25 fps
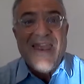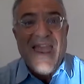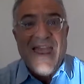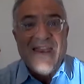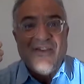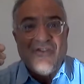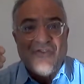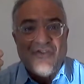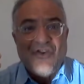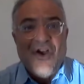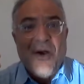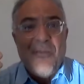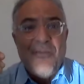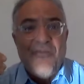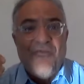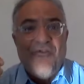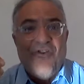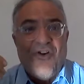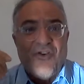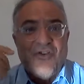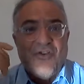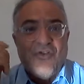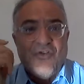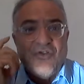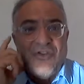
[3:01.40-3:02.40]
a shop
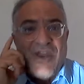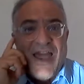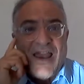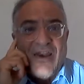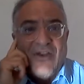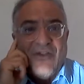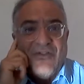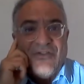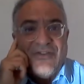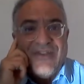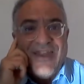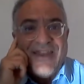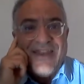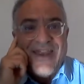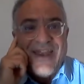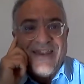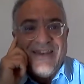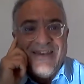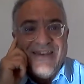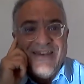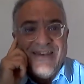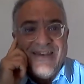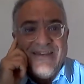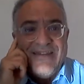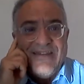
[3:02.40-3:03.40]
for new talents that I
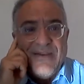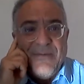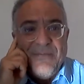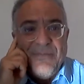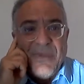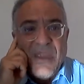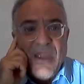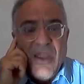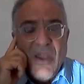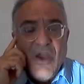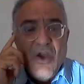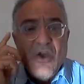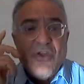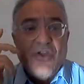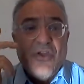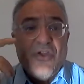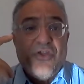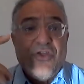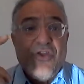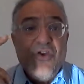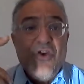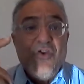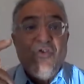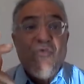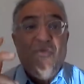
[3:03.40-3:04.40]
need? The
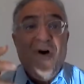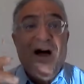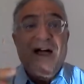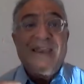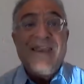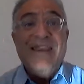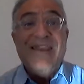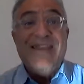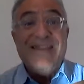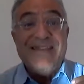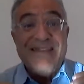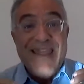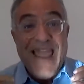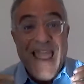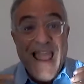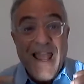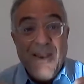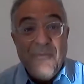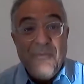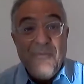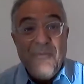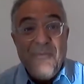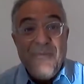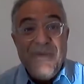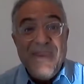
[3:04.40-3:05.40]
third one is
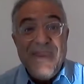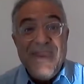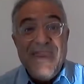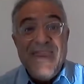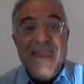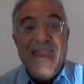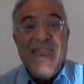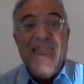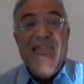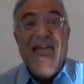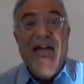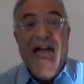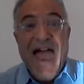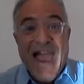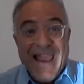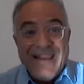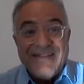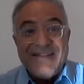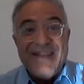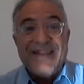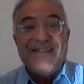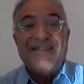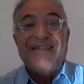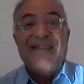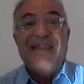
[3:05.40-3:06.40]
help me
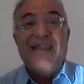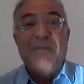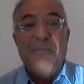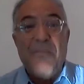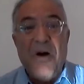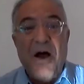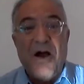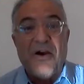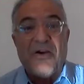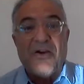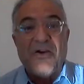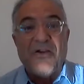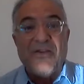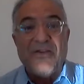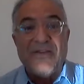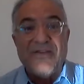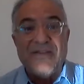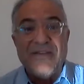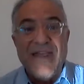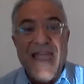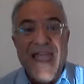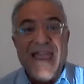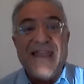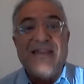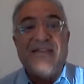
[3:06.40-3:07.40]
accessing markets,
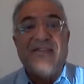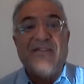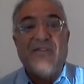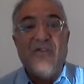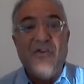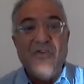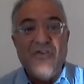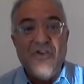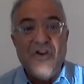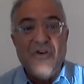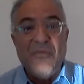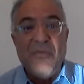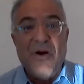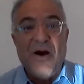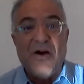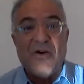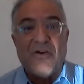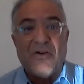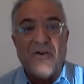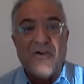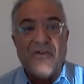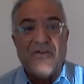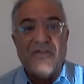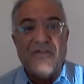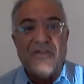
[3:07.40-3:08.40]
external
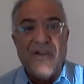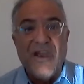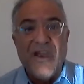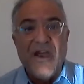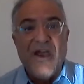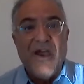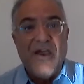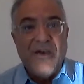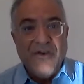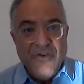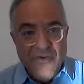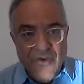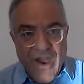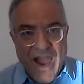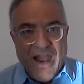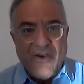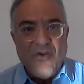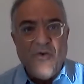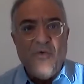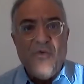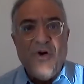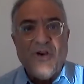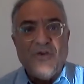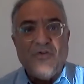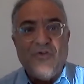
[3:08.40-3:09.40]
markets. I
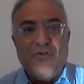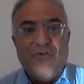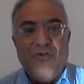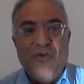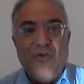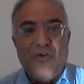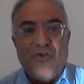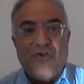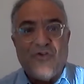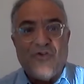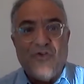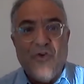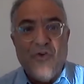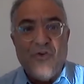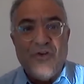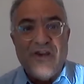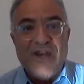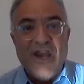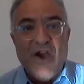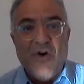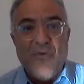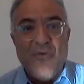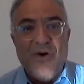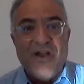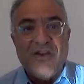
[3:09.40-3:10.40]
don't want to focus
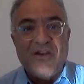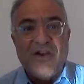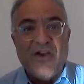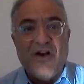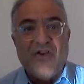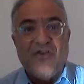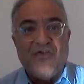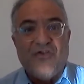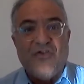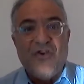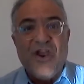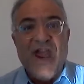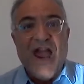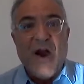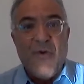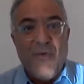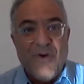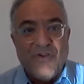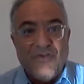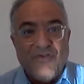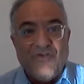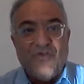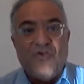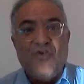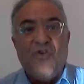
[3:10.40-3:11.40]
only on one country. I
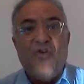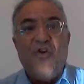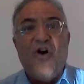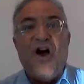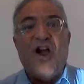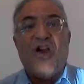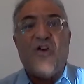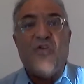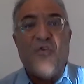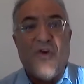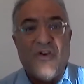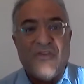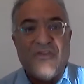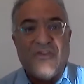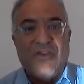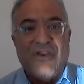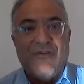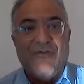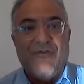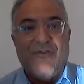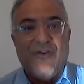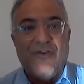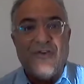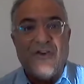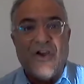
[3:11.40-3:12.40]
want to go across
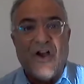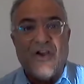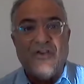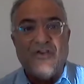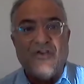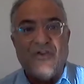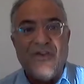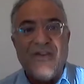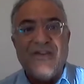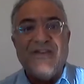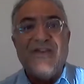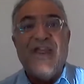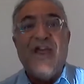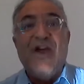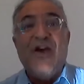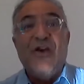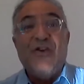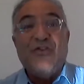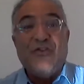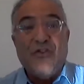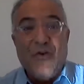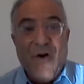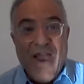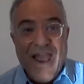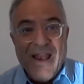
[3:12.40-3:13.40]
different countries.
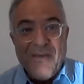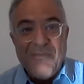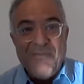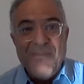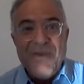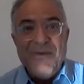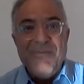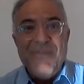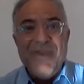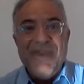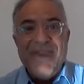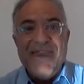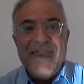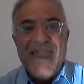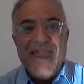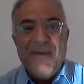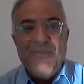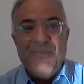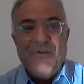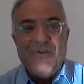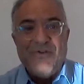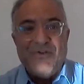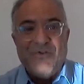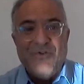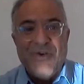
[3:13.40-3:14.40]
So help me be
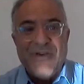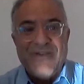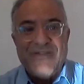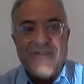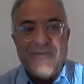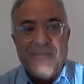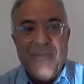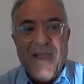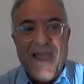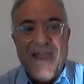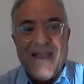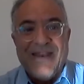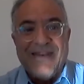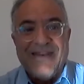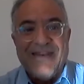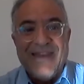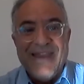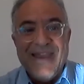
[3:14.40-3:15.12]
able to expand.